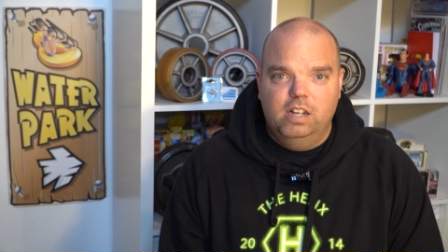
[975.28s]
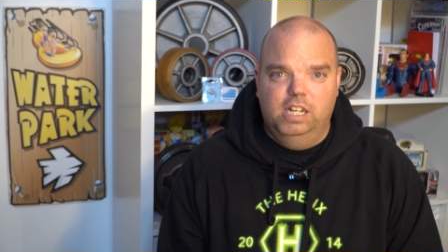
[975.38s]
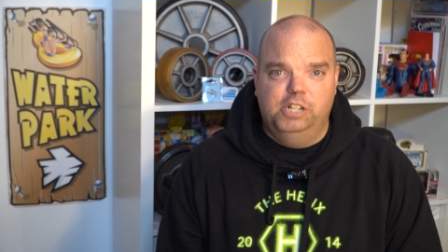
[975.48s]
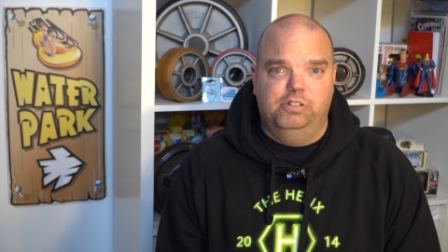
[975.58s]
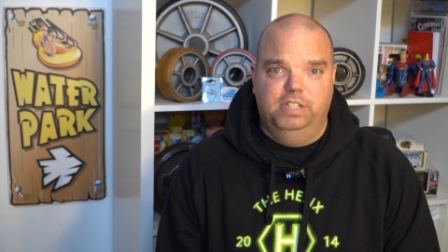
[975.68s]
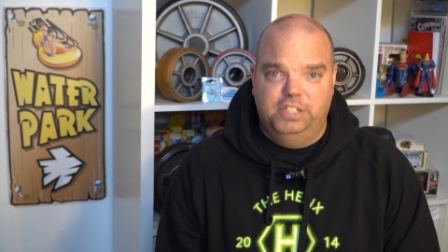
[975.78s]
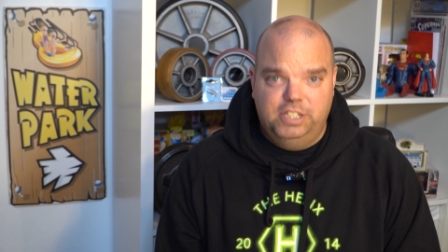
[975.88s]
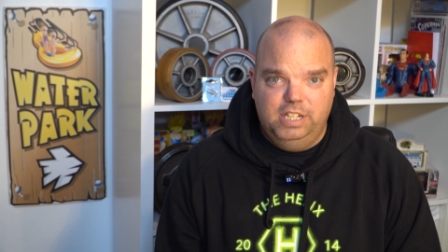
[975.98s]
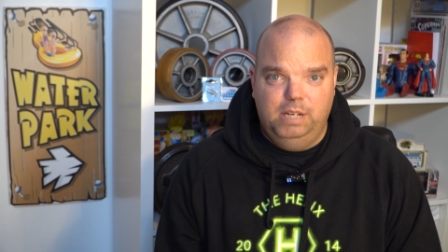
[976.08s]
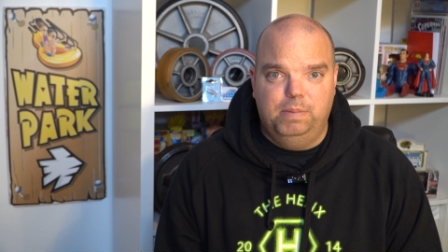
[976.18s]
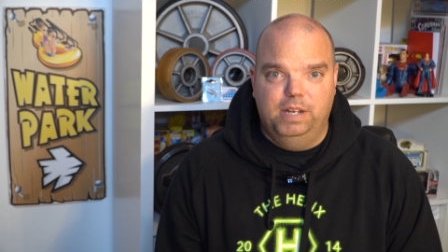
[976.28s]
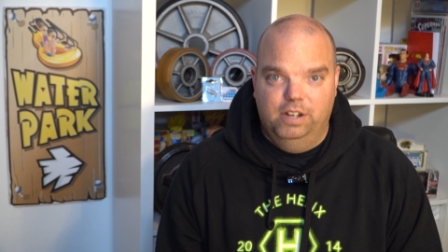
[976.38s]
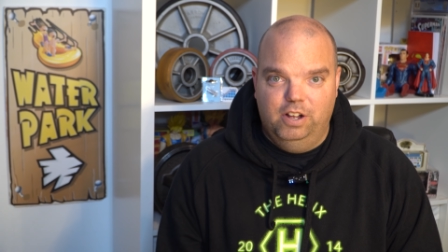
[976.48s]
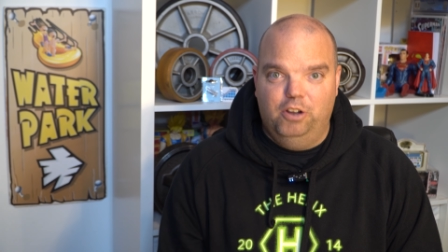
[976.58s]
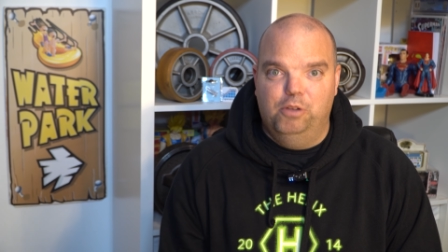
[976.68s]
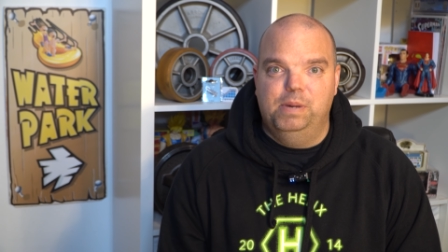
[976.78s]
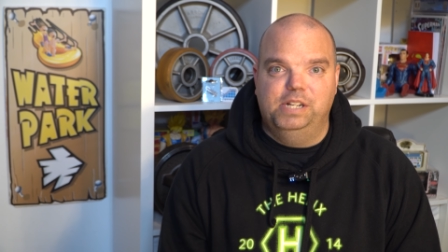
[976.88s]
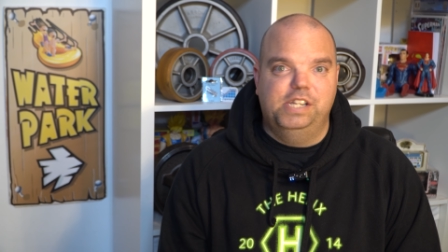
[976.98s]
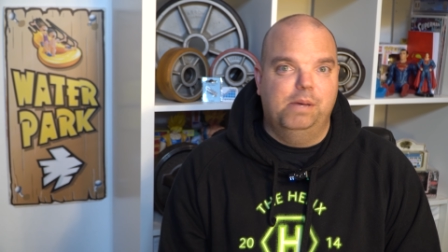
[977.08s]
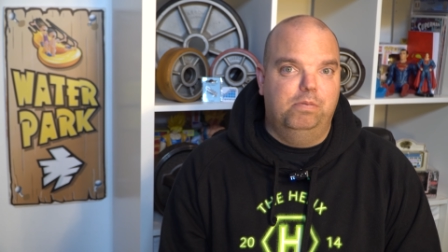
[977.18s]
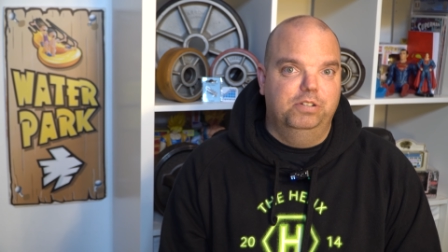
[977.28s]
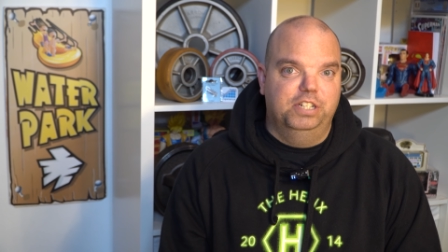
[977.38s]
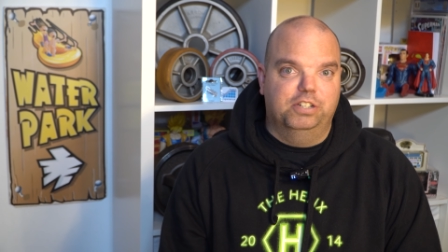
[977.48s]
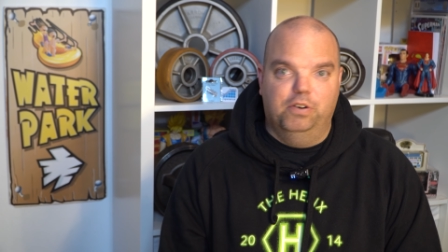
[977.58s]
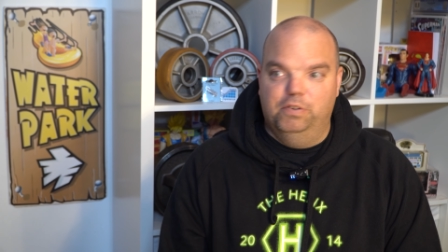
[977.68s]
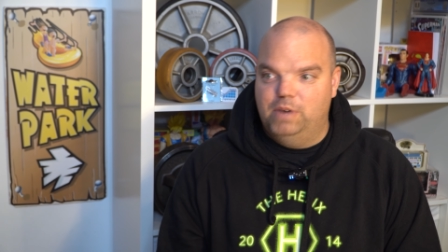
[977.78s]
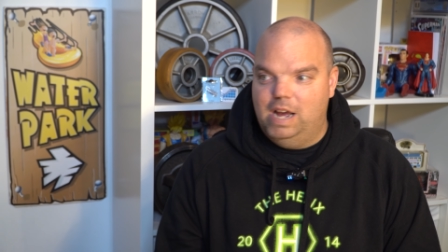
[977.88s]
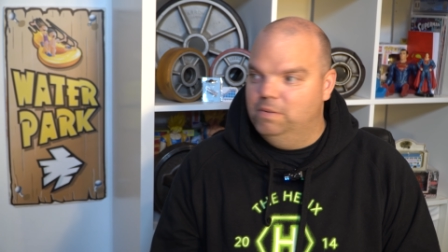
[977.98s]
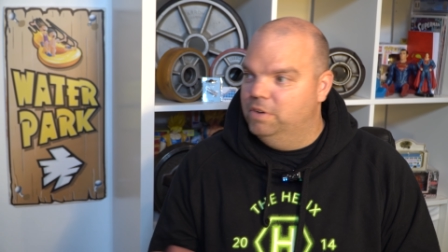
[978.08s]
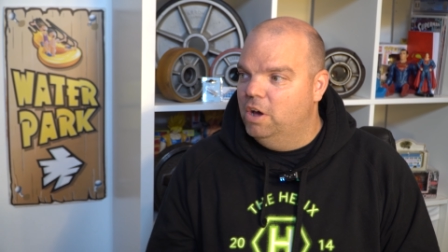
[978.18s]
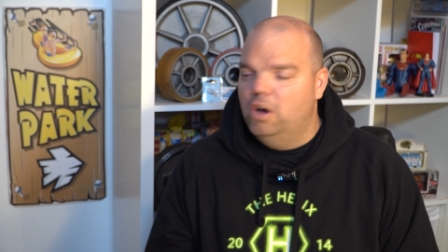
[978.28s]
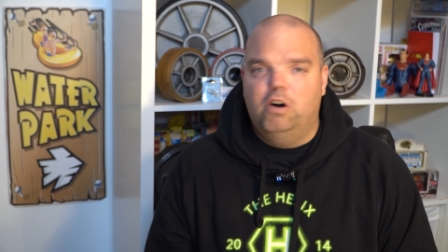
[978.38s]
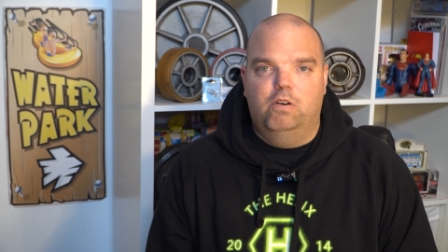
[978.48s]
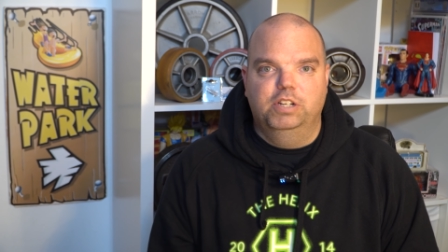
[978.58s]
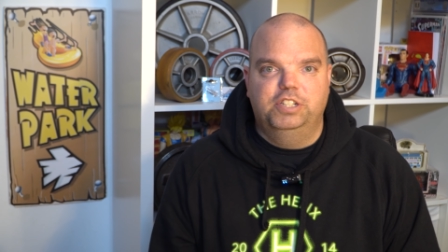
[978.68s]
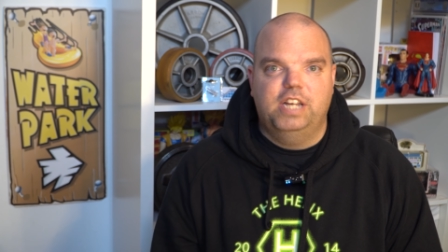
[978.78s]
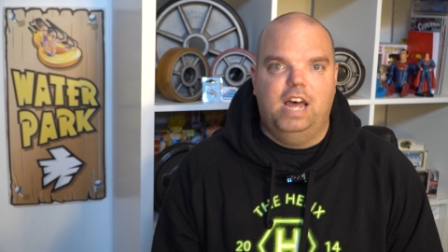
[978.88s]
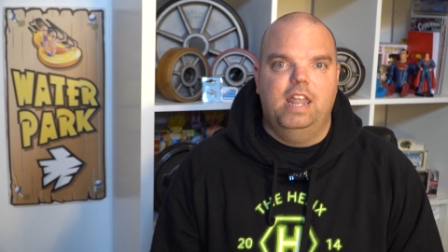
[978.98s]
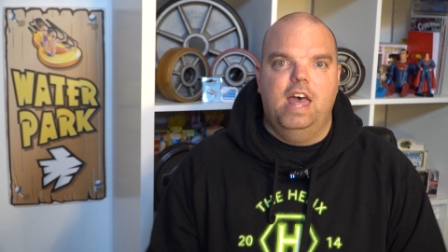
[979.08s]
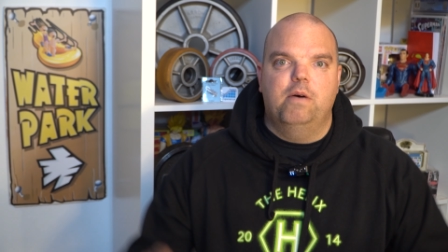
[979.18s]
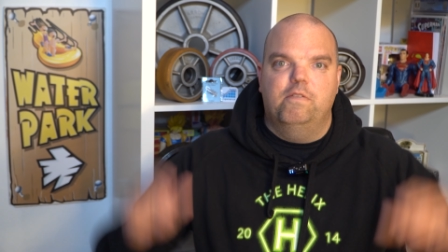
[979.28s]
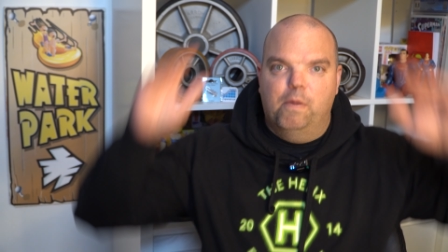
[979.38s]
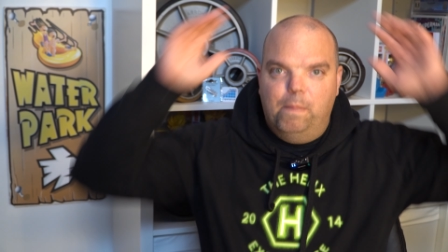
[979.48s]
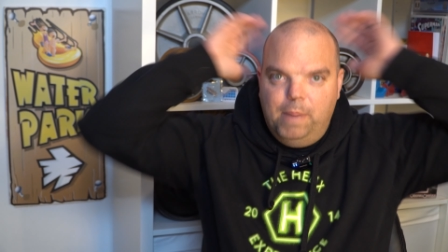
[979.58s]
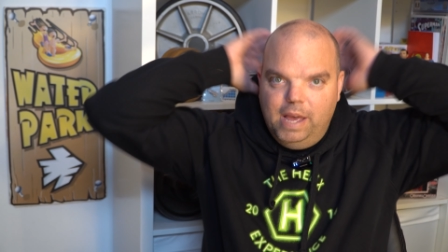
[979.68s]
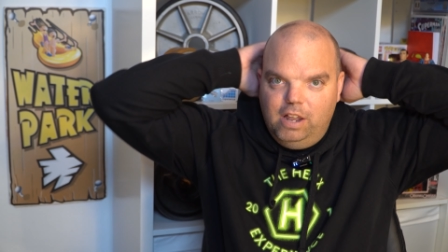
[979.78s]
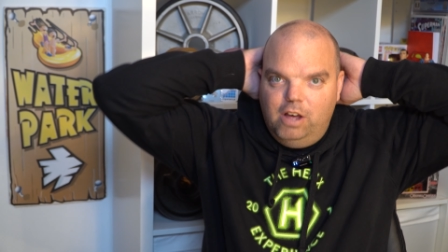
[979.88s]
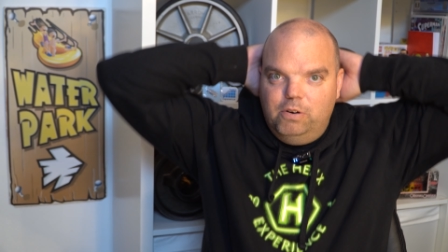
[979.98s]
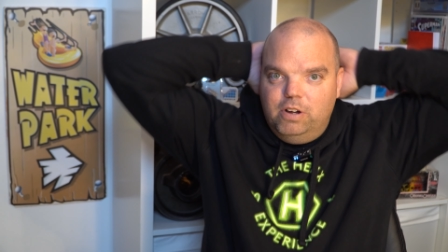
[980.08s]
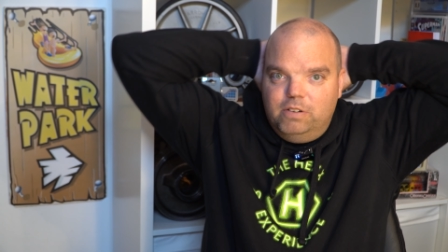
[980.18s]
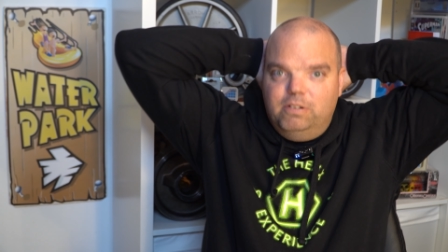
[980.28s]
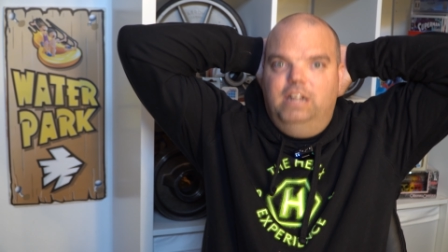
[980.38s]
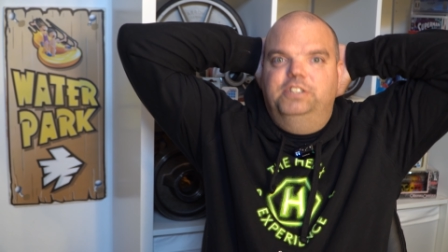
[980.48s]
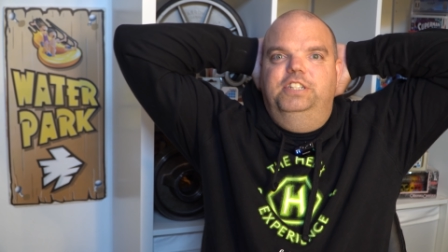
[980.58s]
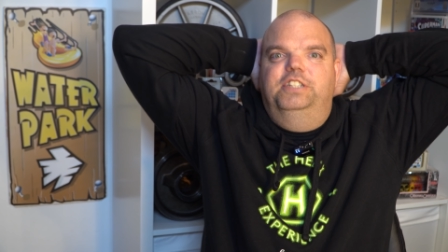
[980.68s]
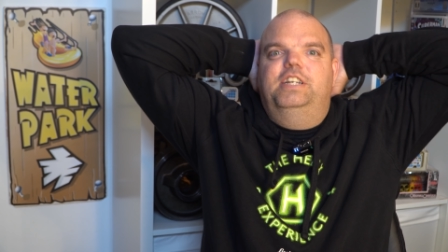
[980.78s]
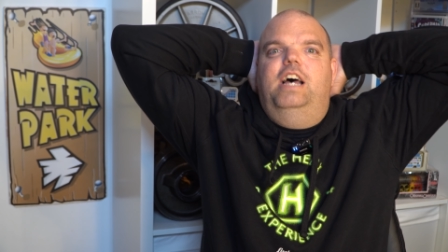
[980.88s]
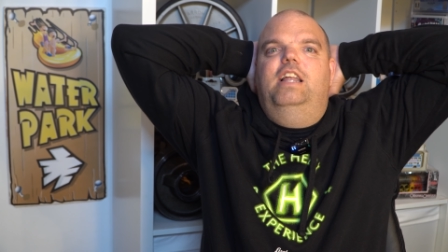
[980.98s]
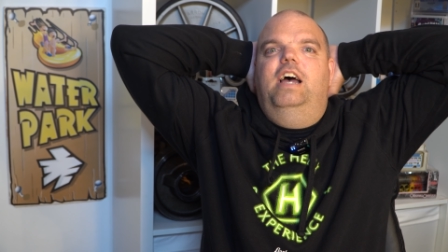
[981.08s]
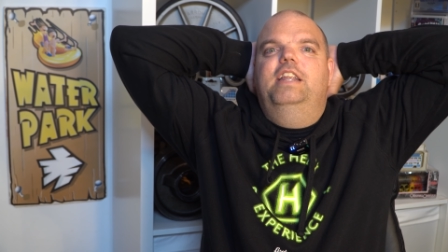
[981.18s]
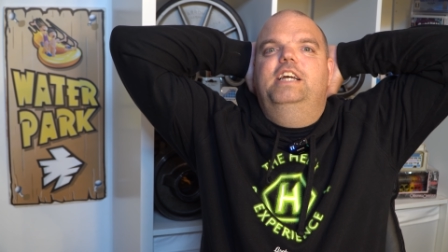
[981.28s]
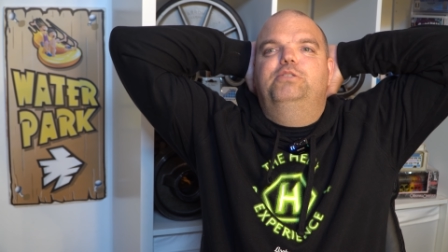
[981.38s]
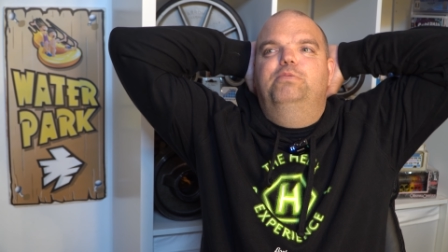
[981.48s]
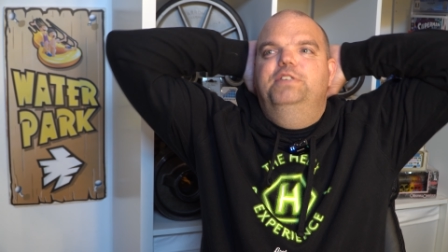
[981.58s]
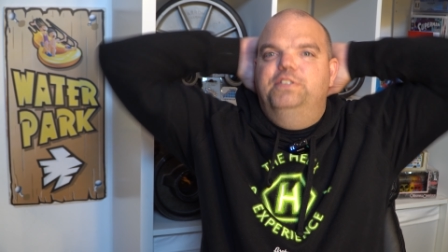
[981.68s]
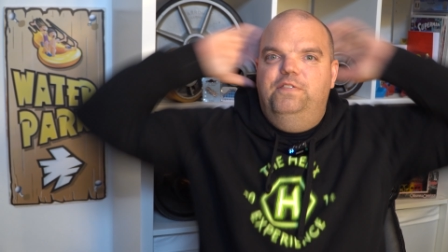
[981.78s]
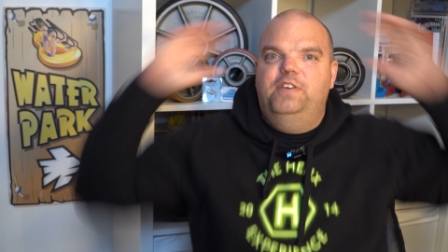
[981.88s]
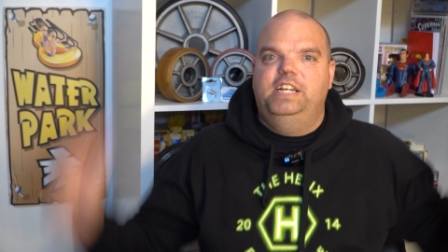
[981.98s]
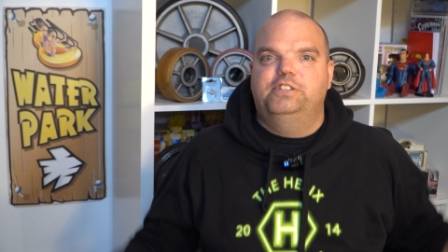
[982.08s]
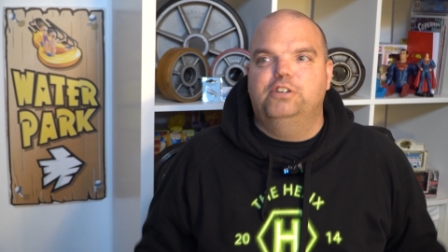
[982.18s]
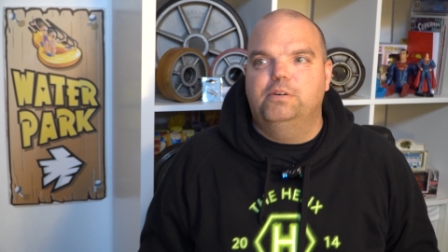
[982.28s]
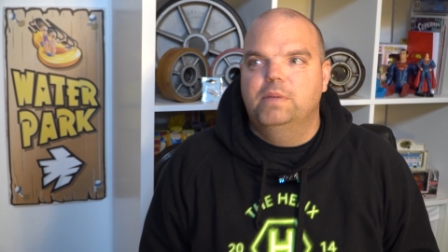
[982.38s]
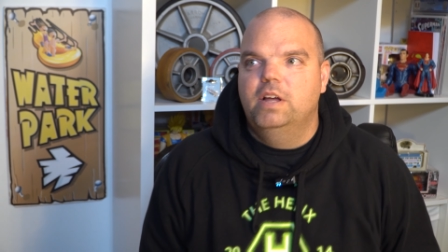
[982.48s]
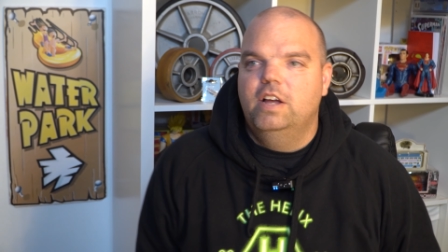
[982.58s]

literally sleeping on the Big Dipper as it's going round, or he's sat there with a pillow whilst he's sat like this with his feet up.